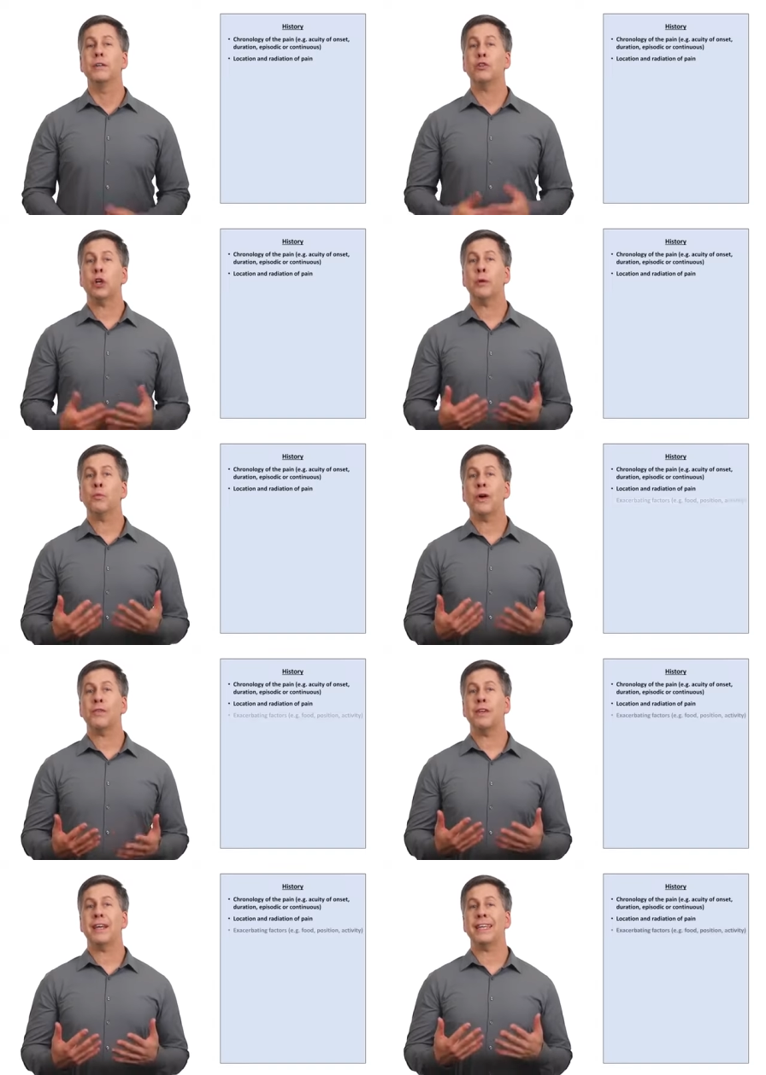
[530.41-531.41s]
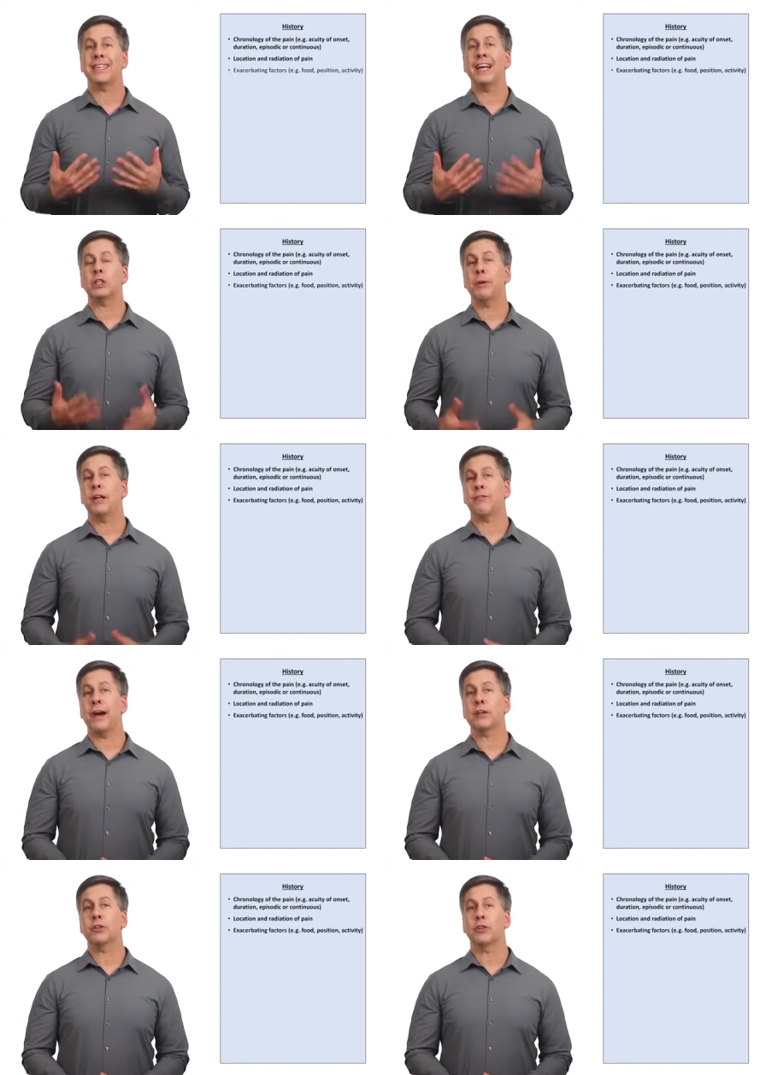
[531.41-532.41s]
Determine what the exacerbating
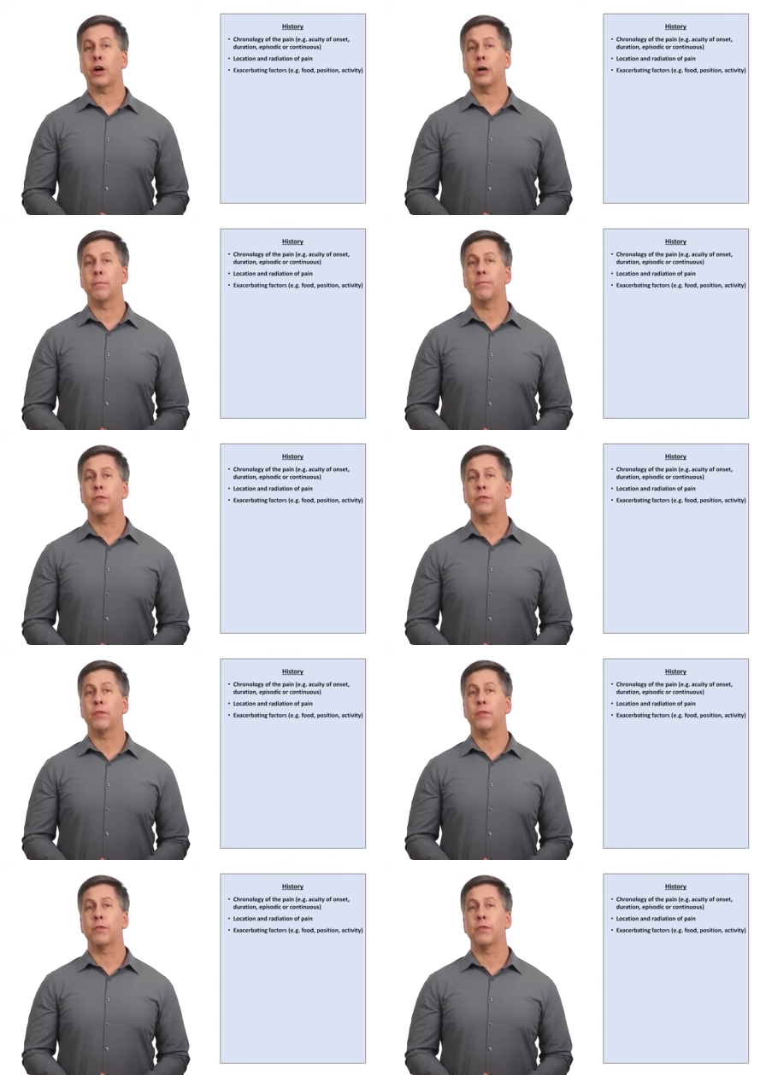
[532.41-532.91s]
factors are.